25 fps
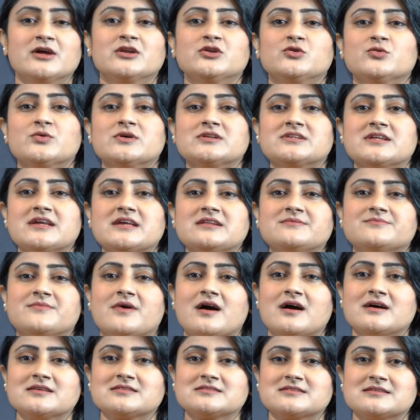to attain
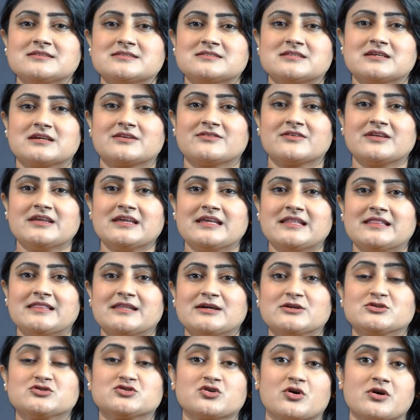master's degree in
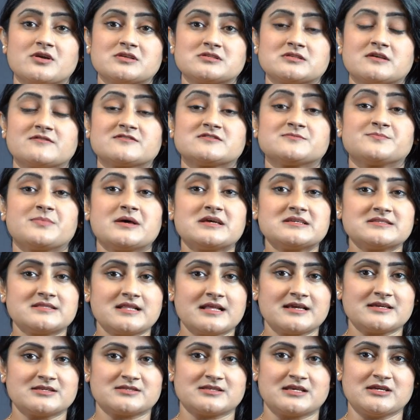their choice of
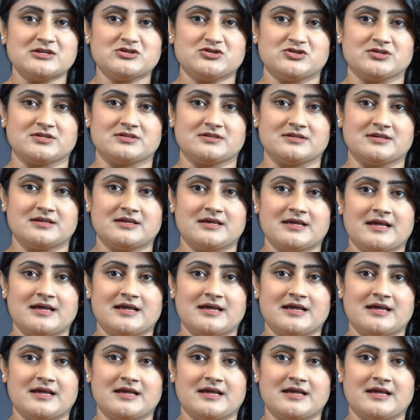specialization